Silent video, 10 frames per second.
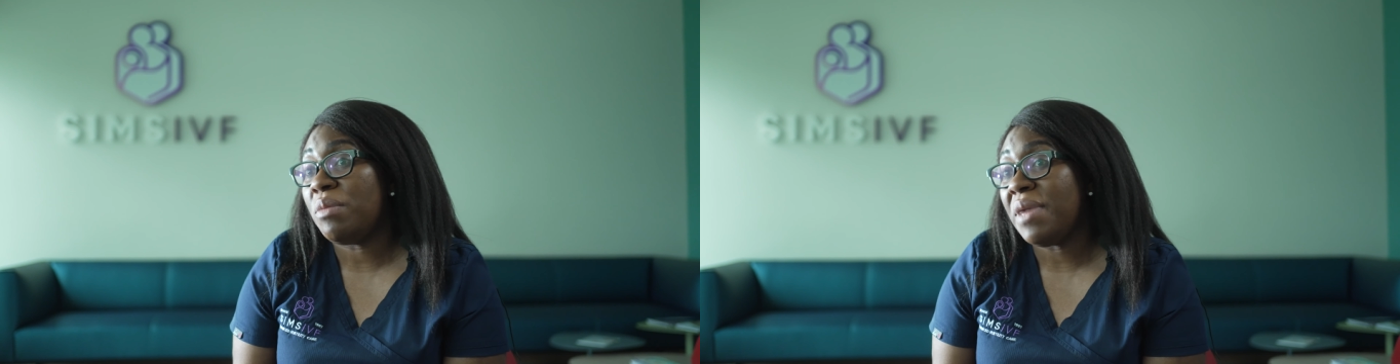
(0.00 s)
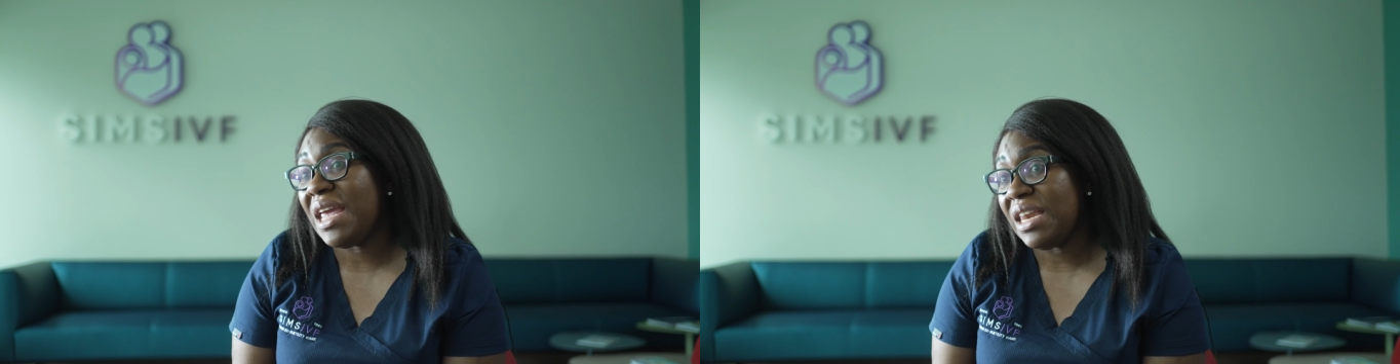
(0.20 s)

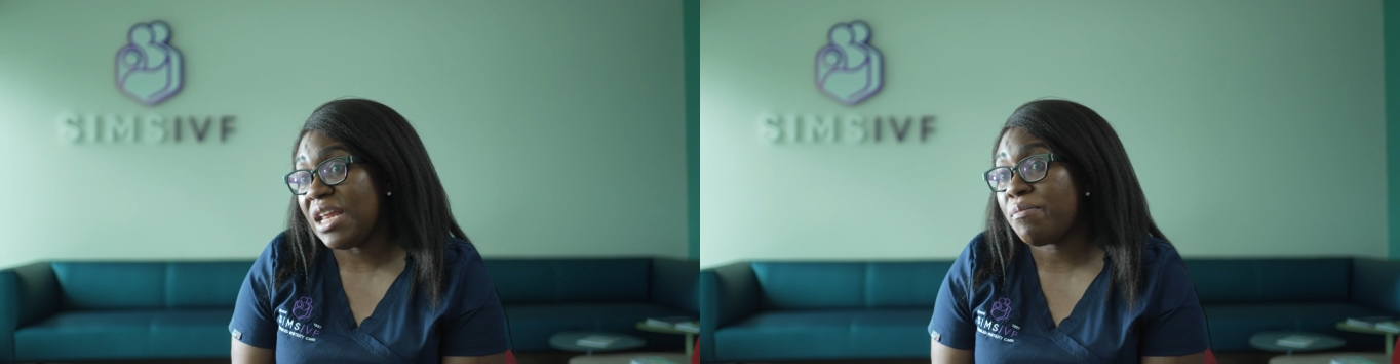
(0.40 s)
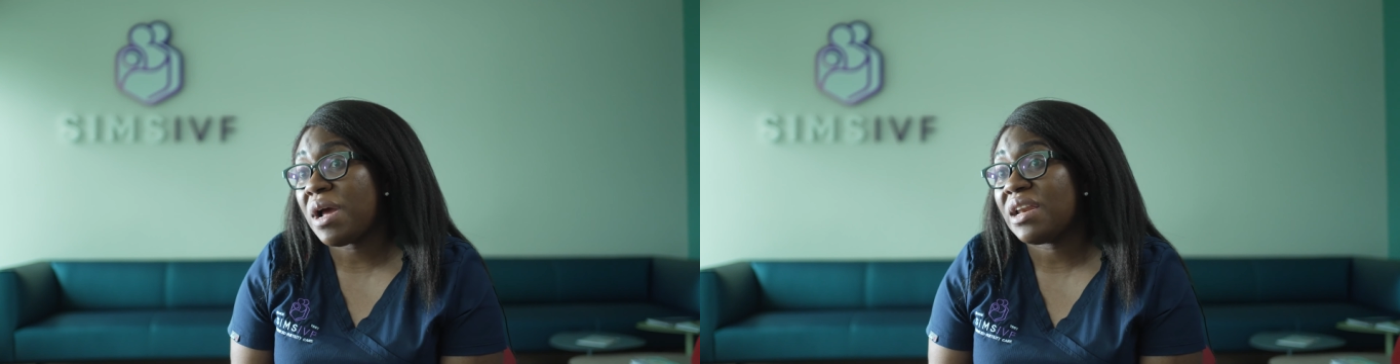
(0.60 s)
may
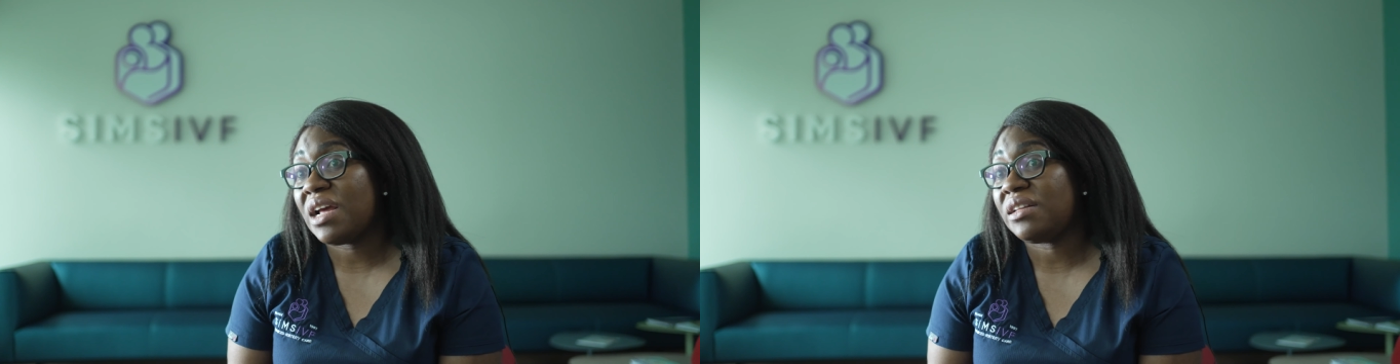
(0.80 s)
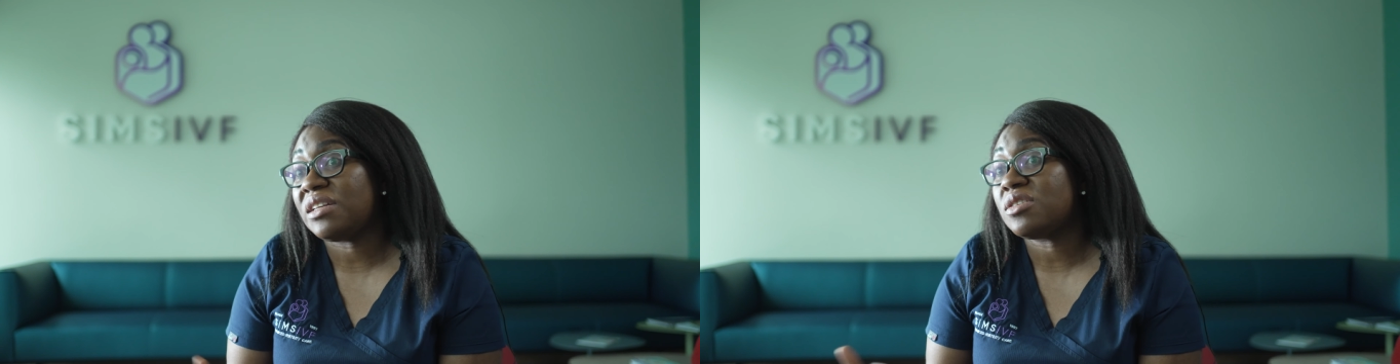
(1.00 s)
need
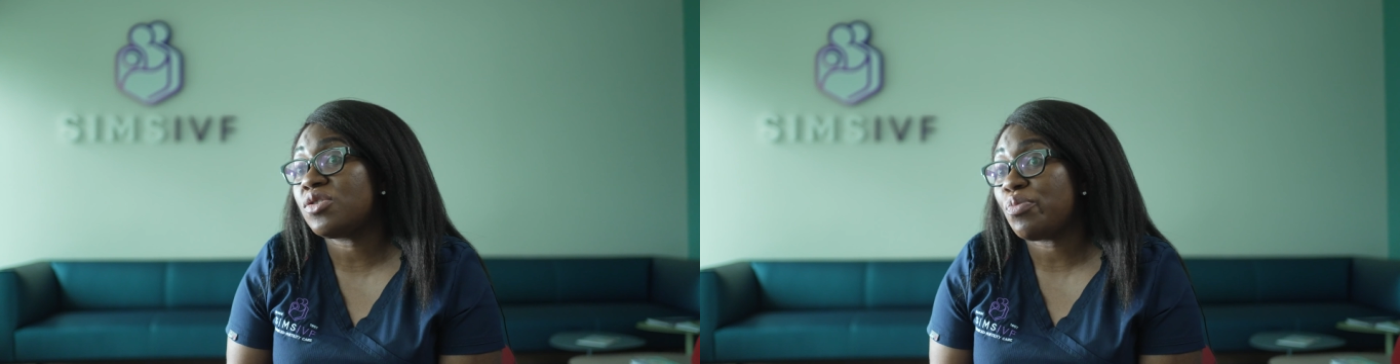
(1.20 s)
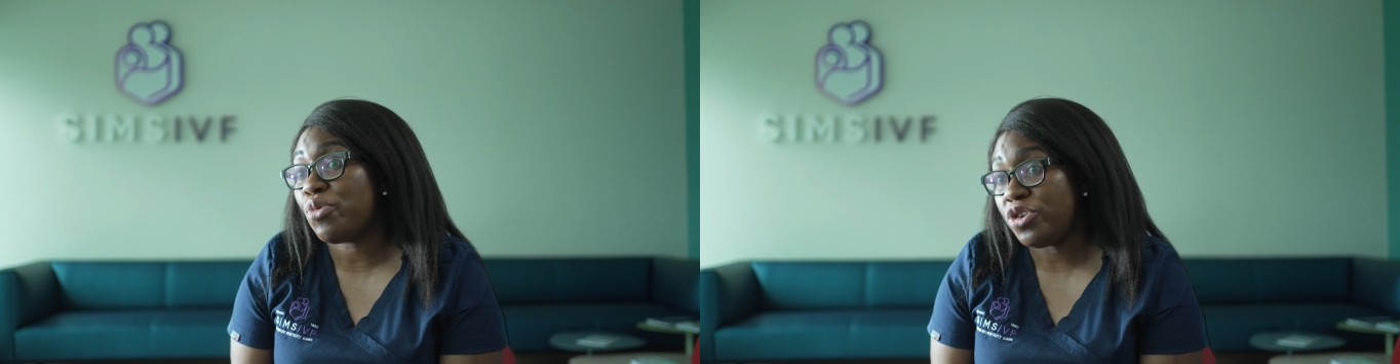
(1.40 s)
partner then
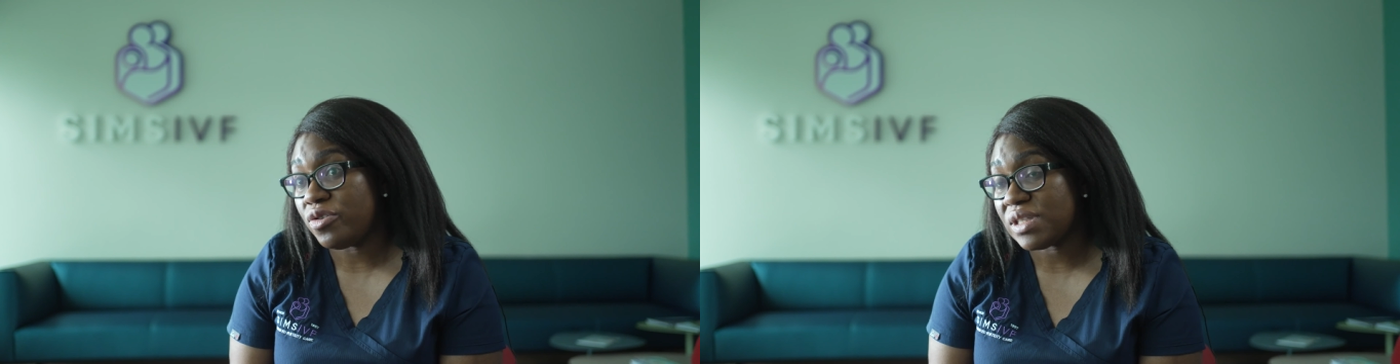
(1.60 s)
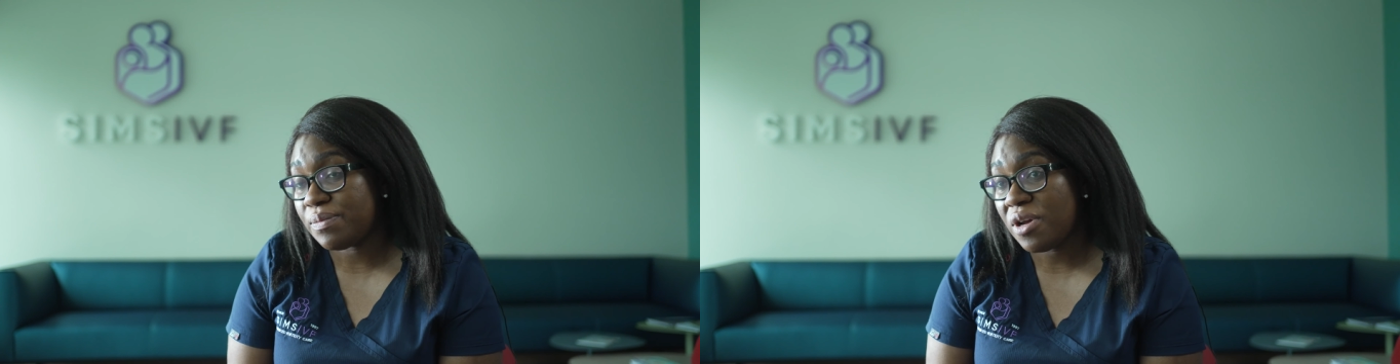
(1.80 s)
to
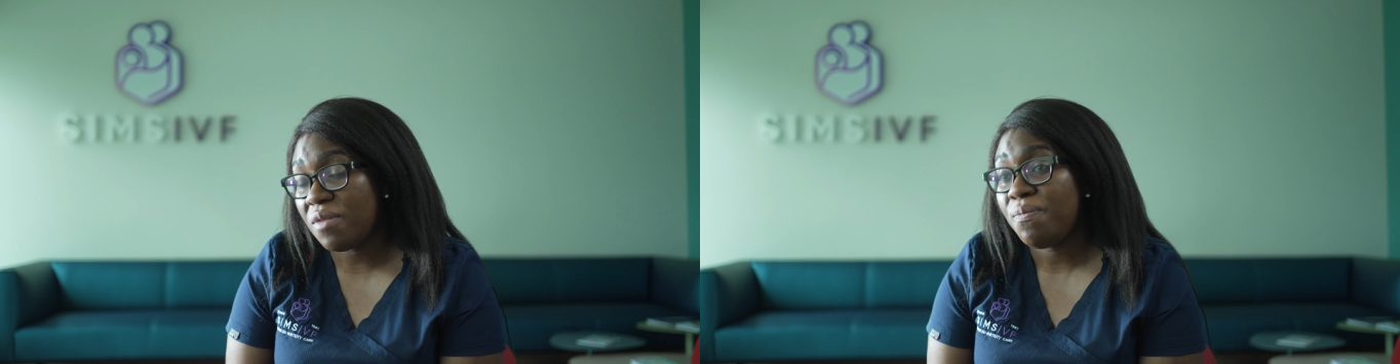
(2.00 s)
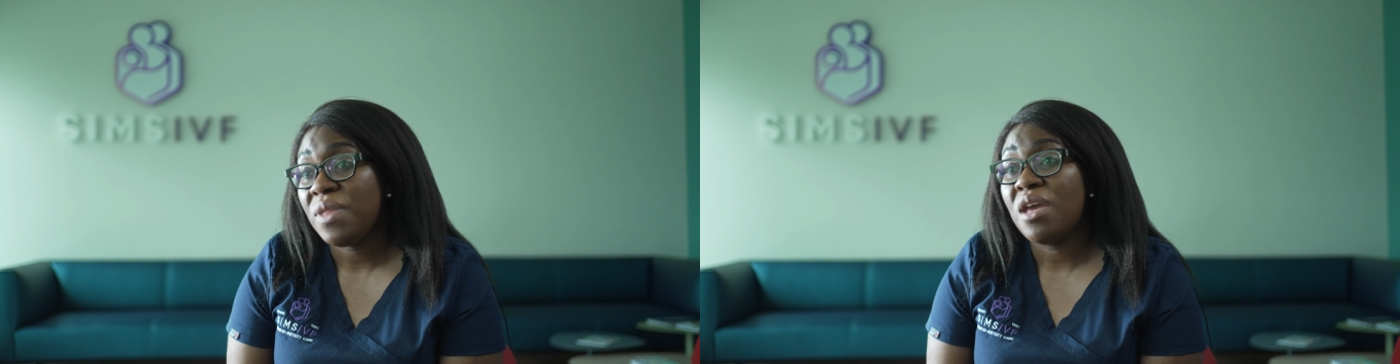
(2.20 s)
produce sperm,